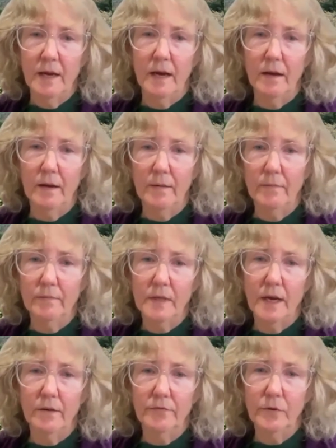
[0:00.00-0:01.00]

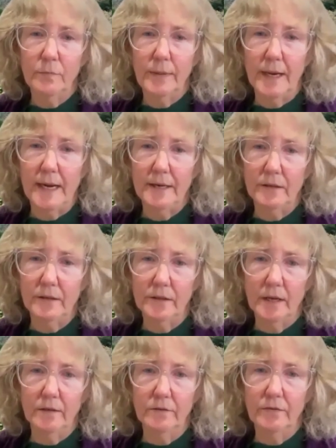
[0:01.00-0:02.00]
a full
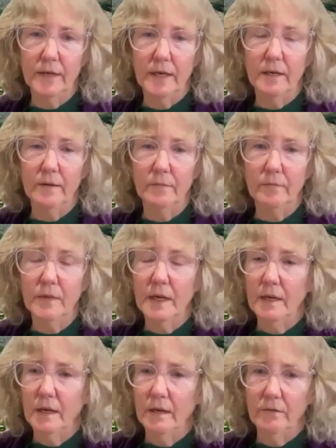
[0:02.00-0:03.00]
panel of
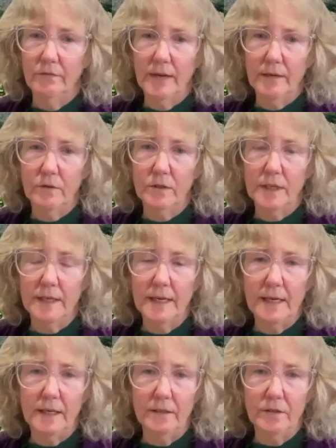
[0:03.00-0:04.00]
federal
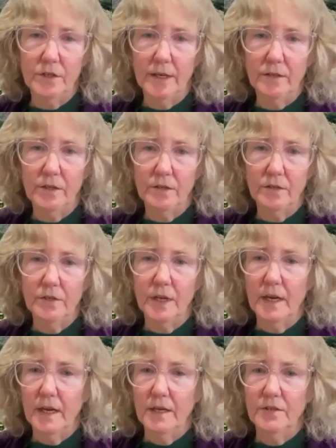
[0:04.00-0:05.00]
Canadian judges
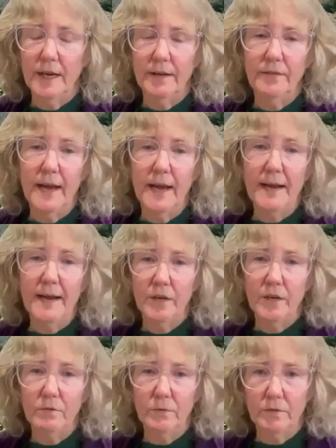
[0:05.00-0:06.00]
said that
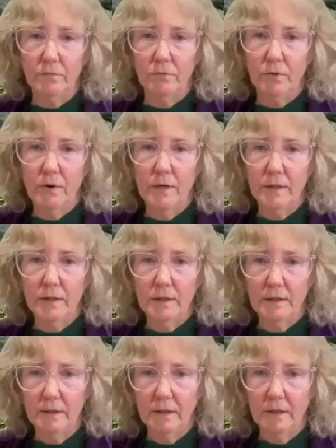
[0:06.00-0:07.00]
judge was
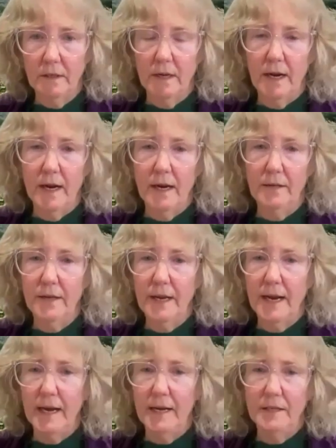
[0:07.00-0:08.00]
wrong and
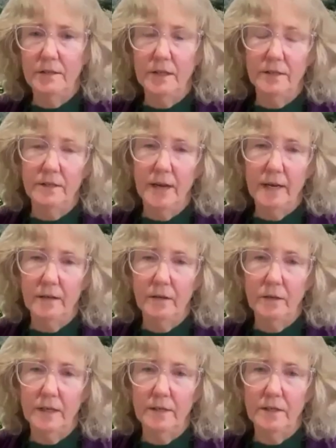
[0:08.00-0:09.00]
that it does not
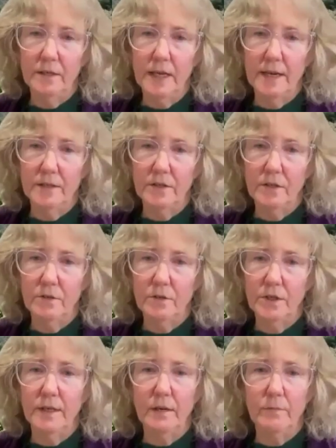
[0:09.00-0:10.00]
go against the
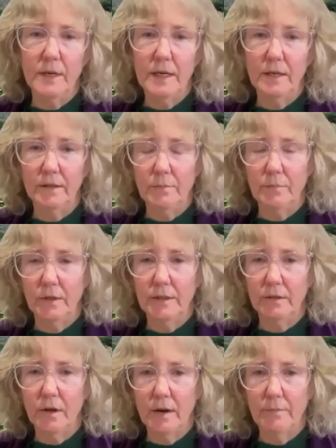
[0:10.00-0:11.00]
Constitution, and immediately put
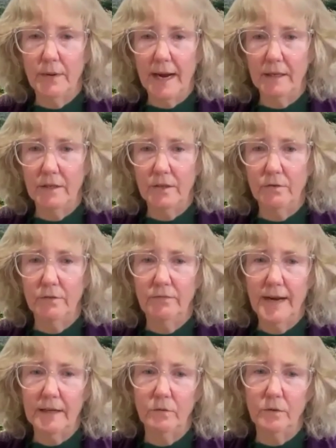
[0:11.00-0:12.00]
the law back into
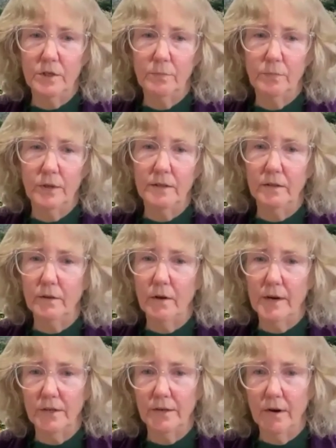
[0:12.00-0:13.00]
effect, which put the
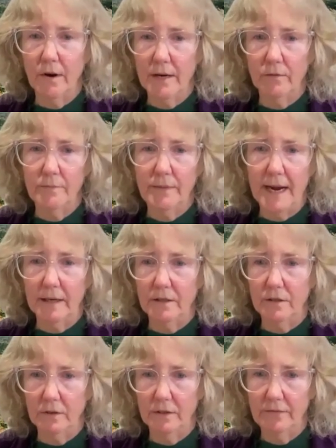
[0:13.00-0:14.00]
laws in Ottawa back
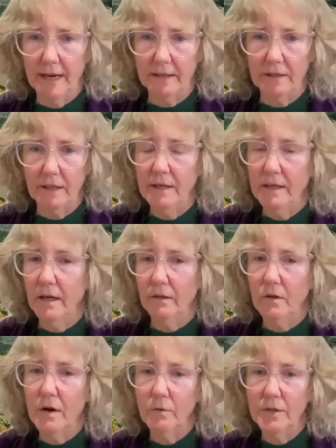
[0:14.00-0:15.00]
into effect,
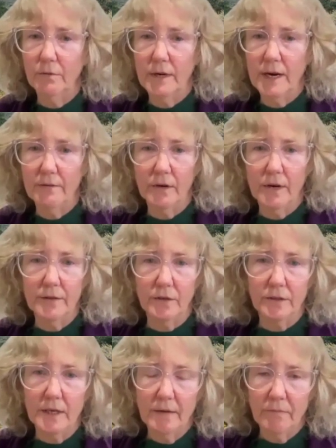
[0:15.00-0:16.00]
along with whatever
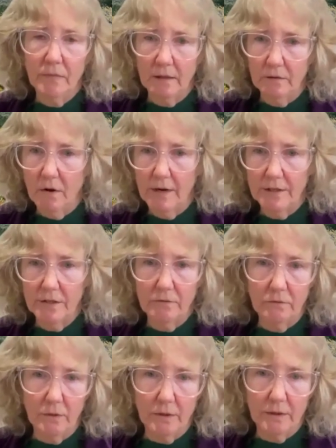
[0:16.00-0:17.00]
other laws
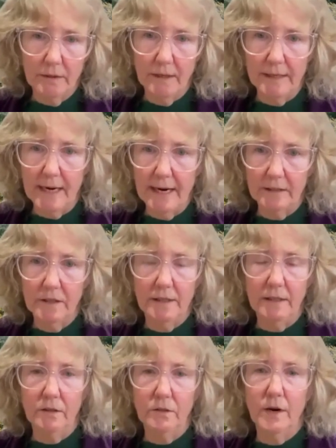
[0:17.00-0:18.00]
were
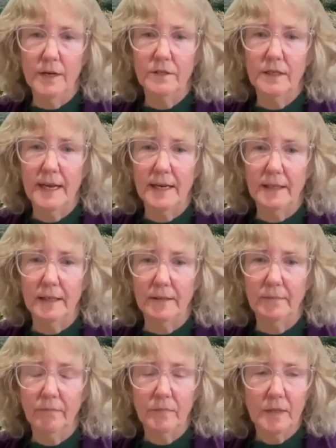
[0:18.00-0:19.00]
enacted across
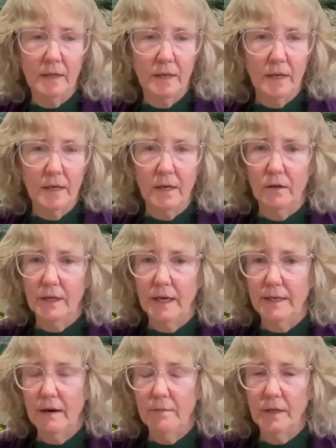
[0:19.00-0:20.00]
Canada.
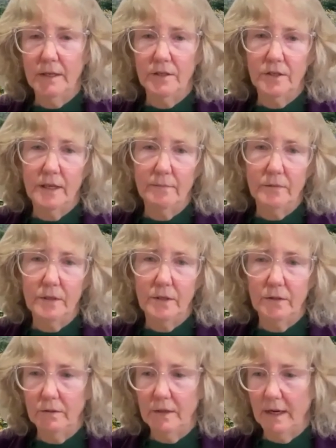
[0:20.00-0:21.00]
Okay, now I'm going to skip
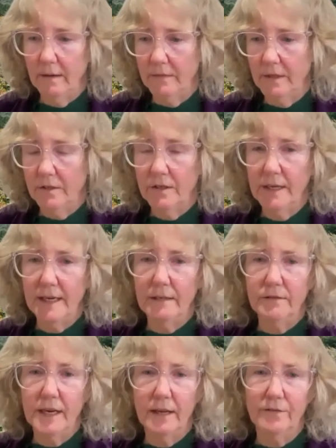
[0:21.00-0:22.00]
to the state
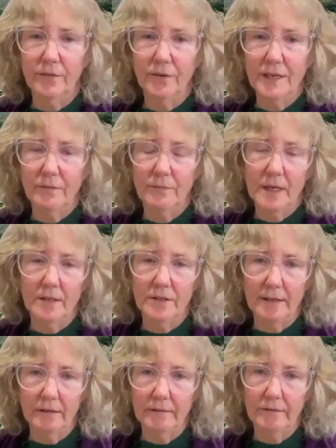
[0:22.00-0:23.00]
of California
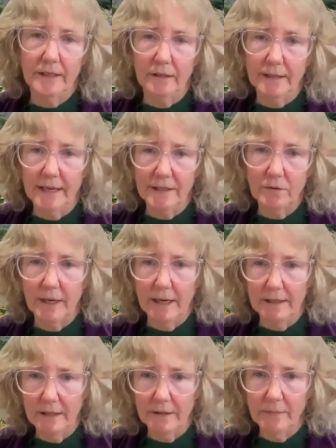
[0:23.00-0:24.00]
because I live here and that's what
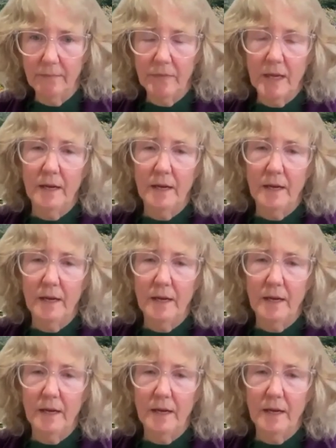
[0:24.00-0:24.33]
I know.